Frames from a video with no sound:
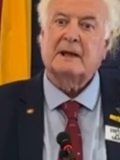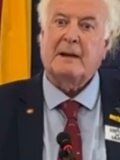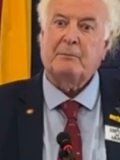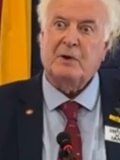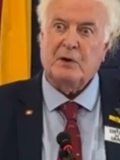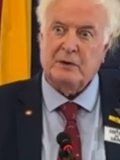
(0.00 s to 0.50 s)

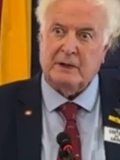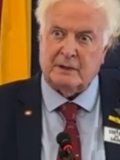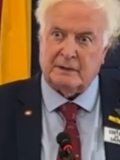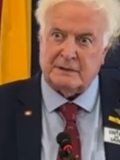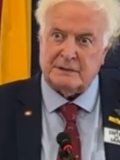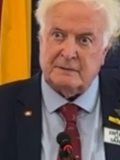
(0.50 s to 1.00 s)

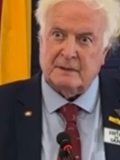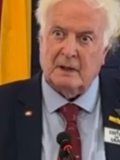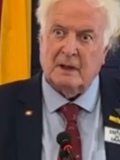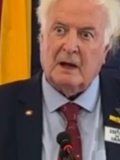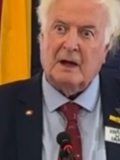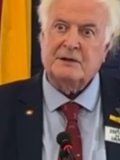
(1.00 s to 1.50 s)
Cambodians.
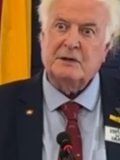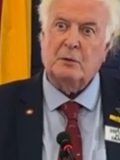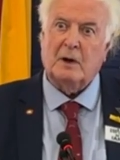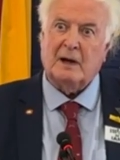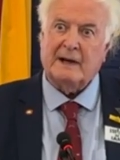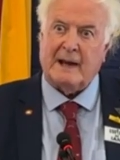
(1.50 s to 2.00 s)
And
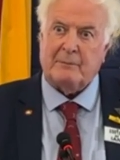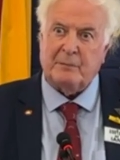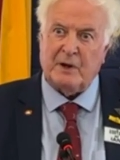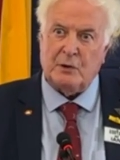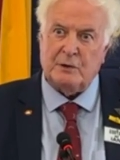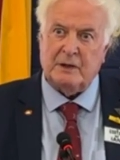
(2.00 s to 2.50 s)
you are
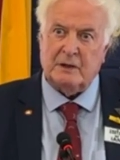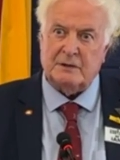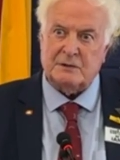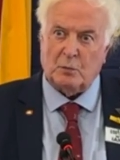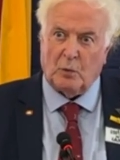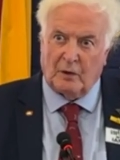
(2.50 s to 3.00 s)

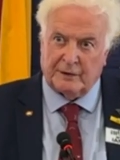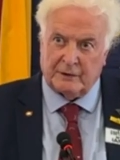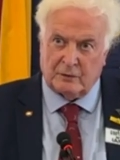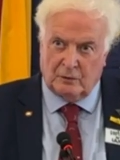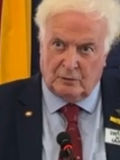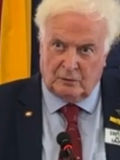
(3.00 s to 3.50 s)
Cambodians
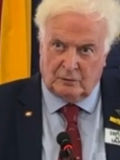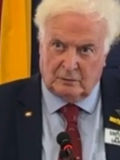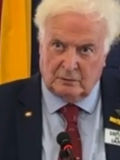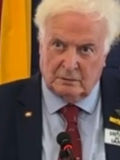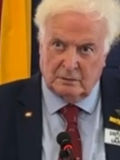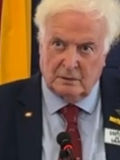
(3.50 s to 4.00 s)
one and
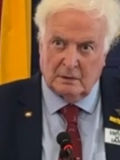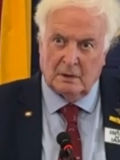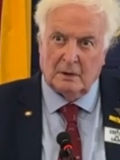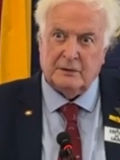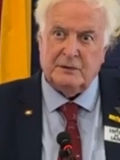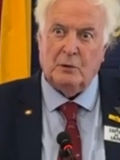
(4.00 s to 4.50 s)
all.
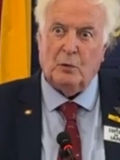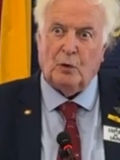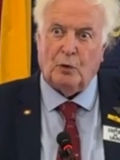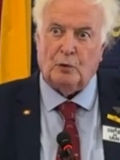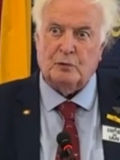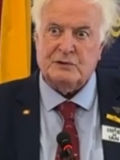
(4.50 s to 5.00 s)

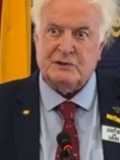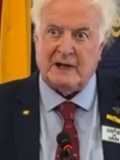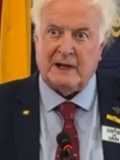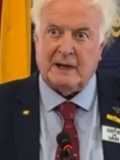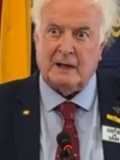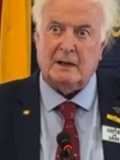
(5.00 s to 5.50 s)
You all
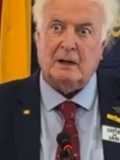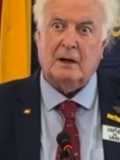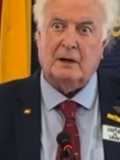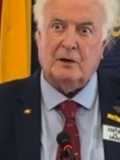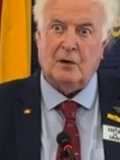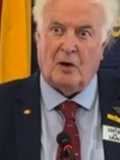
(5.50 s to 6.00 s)

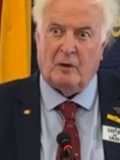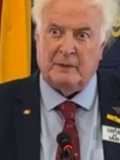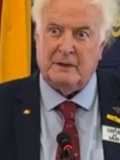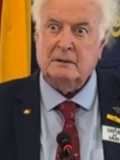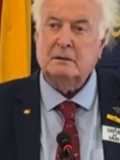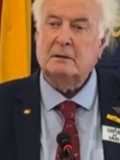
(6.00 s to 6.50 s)
share a
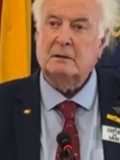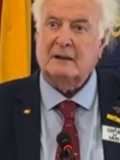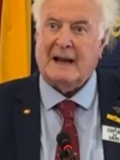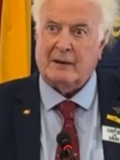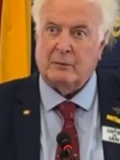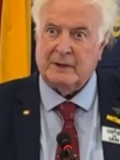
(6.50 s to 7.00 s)
common
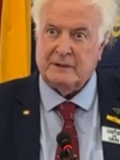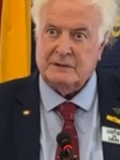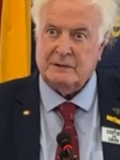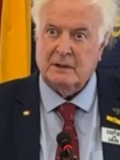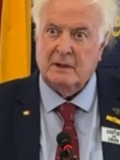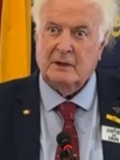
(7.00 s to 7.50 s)

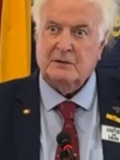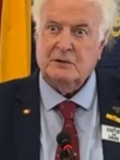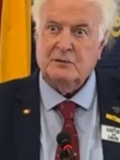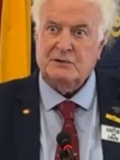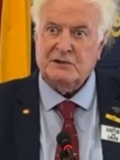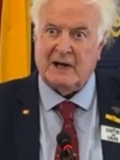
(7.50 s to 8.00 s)
language.
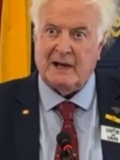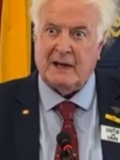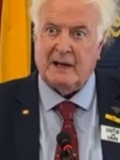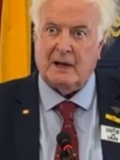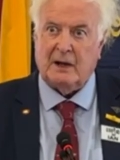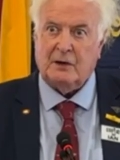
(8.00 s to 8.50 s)
You
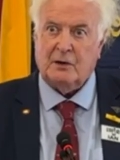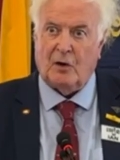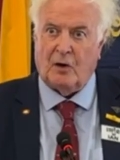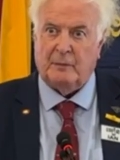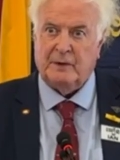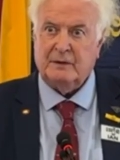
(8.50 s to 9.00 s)
share
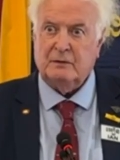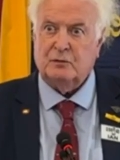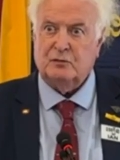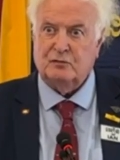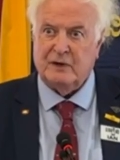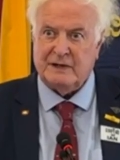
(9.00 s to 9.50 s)
a
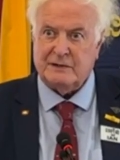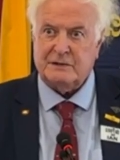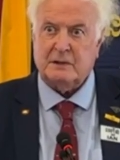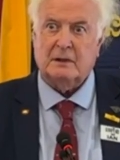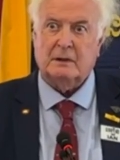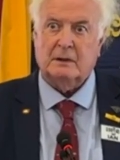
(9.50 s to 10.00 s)
common
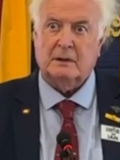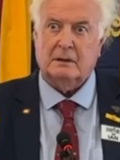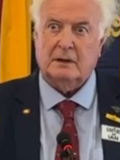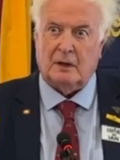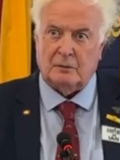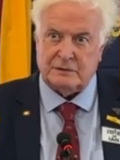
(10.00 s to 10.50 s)
rich
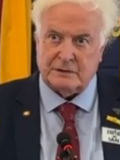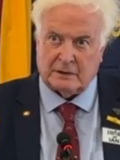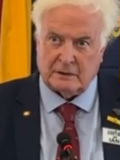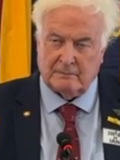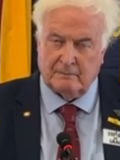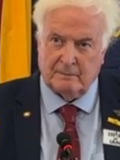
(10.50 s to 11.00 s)

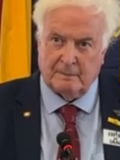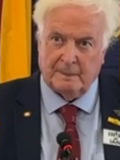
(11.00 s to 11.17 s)
culture.